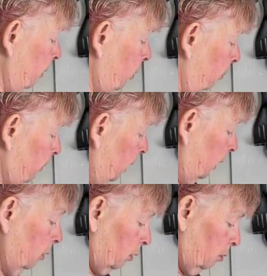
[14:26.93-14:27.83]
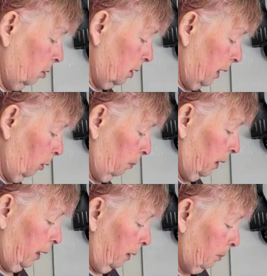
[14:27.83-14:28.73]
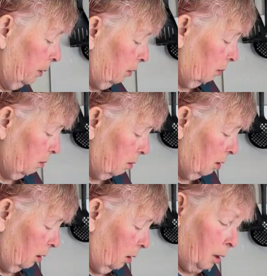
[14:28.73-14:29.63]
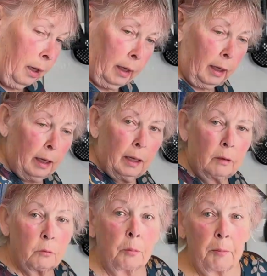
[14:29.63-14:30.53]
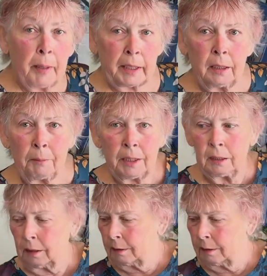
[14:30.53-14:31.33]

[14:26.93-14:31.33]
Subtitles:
Pop the lid on to help that happen, and we'll be back in a minute.